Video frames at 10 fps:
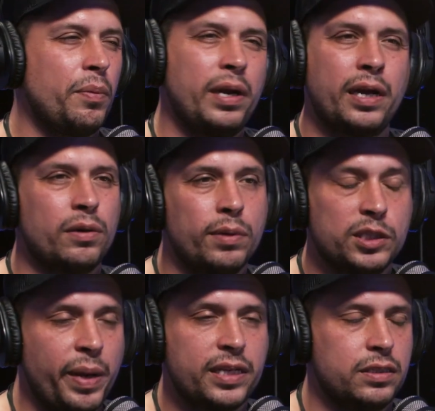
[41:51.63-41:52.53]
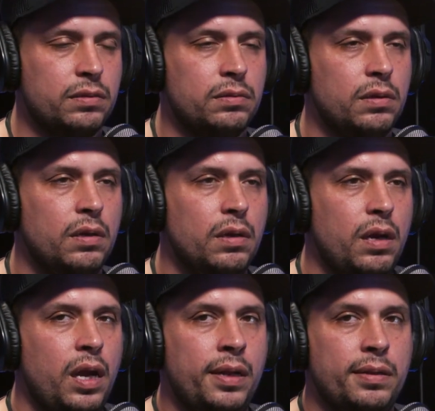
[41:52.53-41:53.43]
people are not going to respect you.
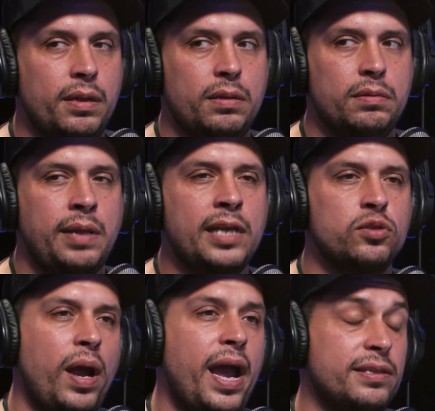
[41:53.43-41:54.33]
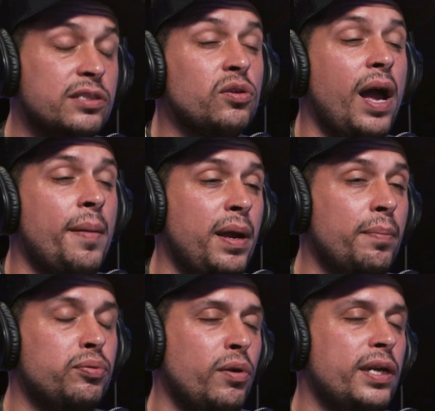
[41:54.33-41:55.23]
And that's why I still have my
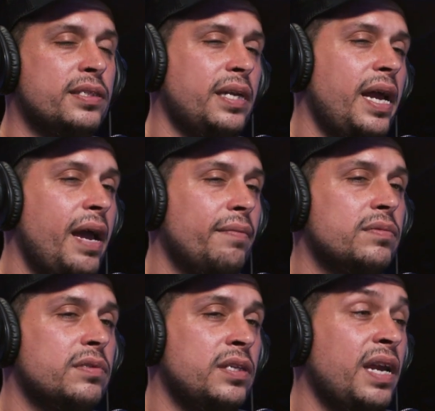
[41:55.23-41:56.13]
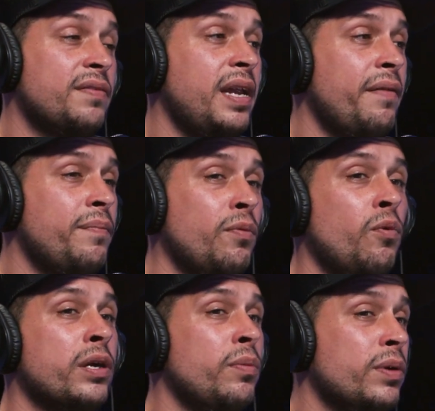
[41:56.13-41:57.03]
employees that I have today that I've been
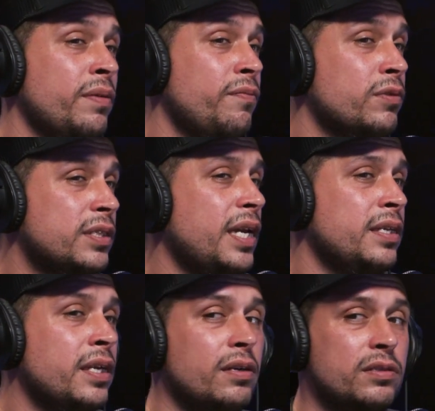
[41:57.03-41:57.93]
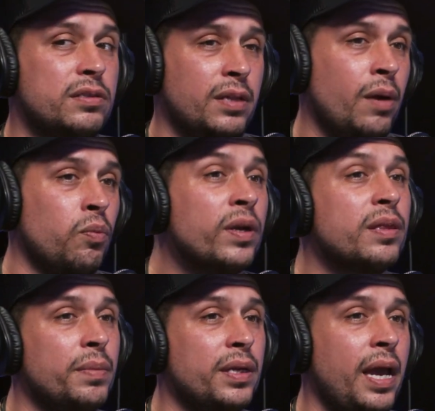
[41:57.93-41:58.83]
working with them for 10 years. They're
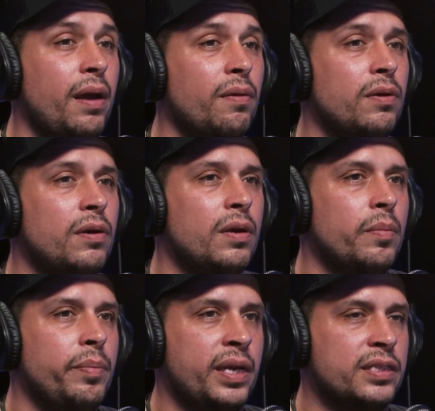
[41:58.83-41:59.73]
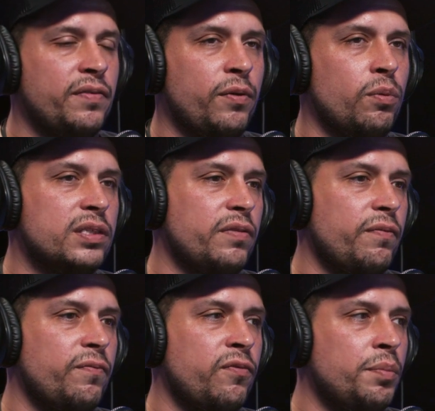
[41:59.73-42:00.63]
with me now. Because if it
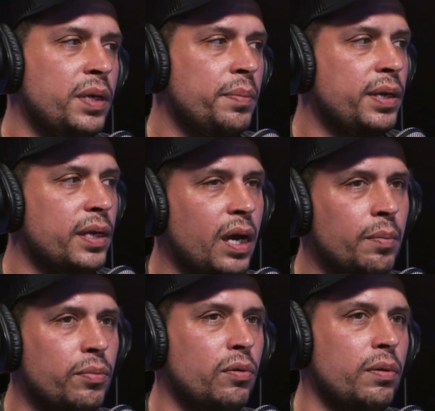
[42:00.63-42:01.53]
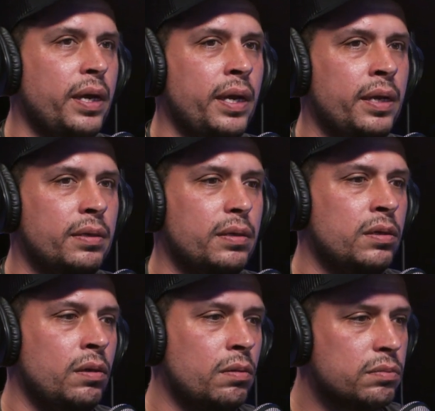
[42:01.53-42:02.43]
wasn't for me being humble and,
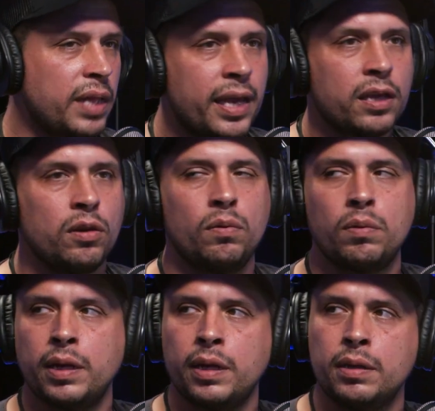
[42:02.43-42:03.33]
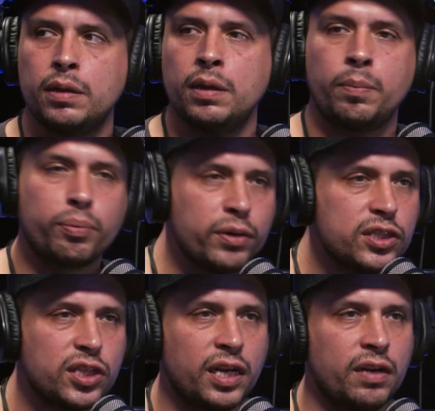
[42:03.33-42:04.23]
you know, thank you and
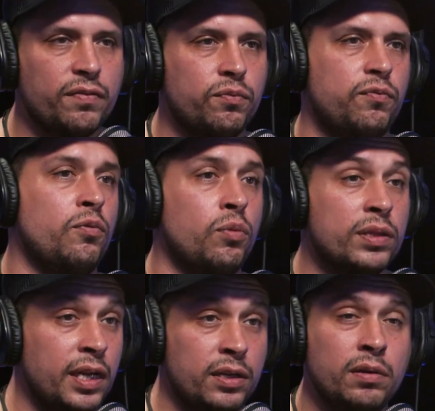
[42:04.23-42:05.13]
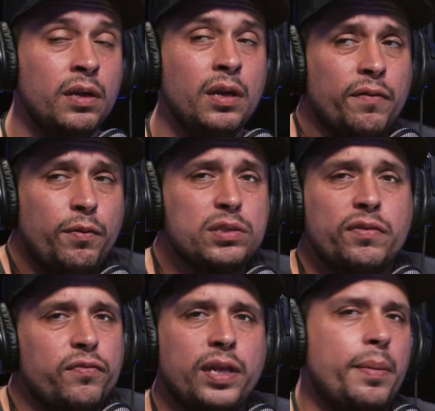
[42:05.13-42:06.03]
appreciative for what they if it
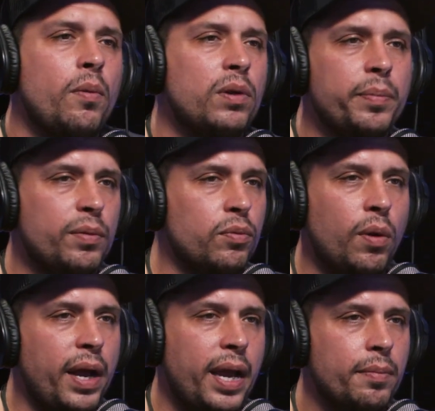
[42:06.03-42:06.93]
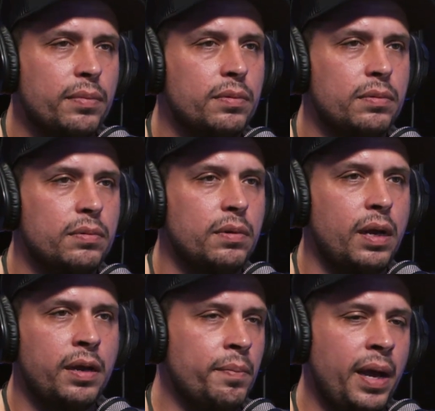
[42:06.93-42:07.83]
wasn't for them, I wouldn't be who I am.
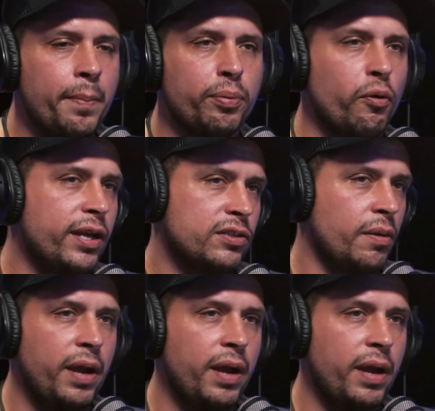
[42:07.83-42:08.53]
Right. My employees